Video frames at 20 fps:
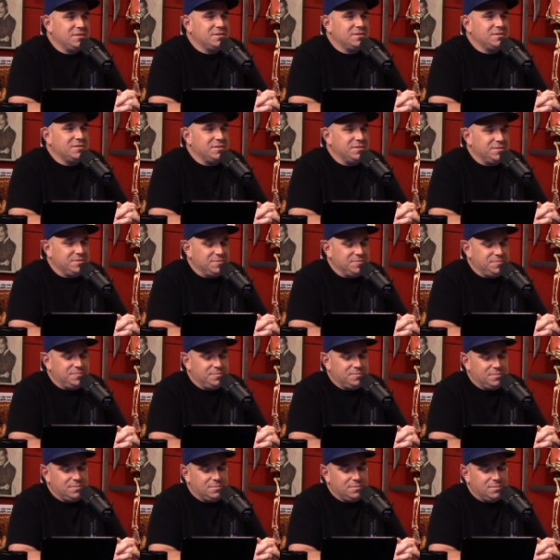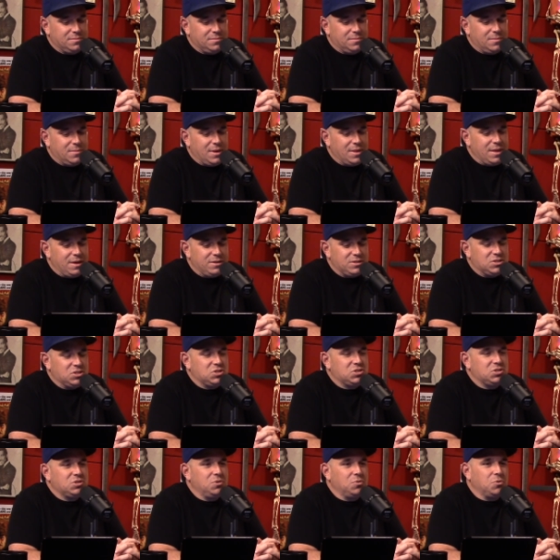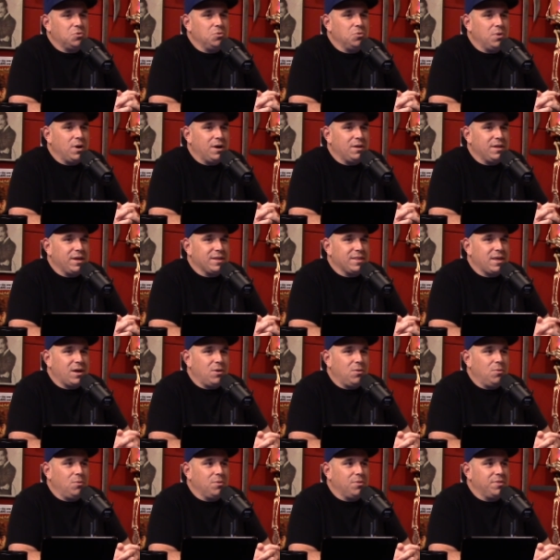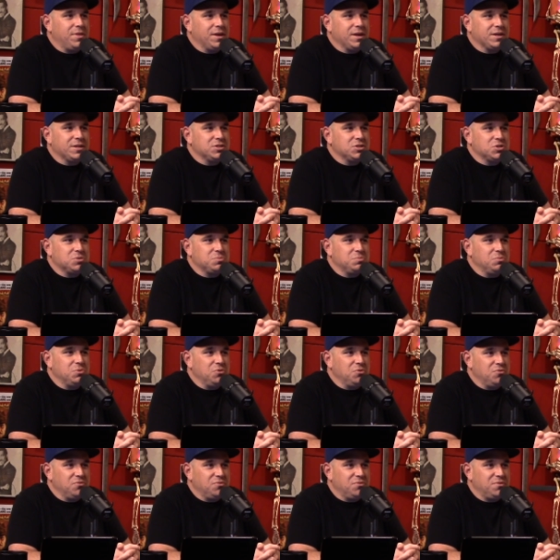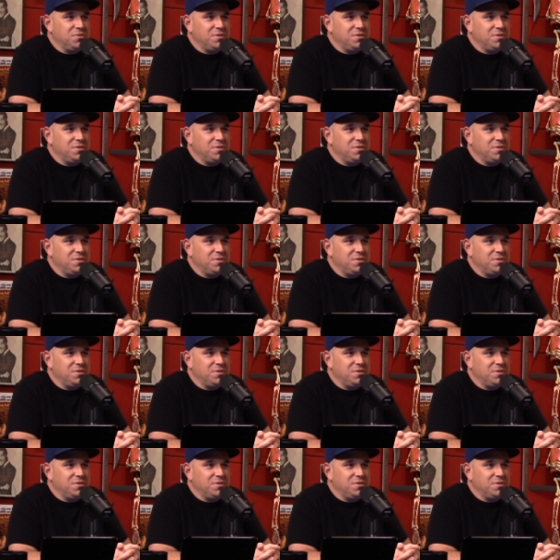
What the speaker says: So, and that was just so cool how like that whole thing can just move.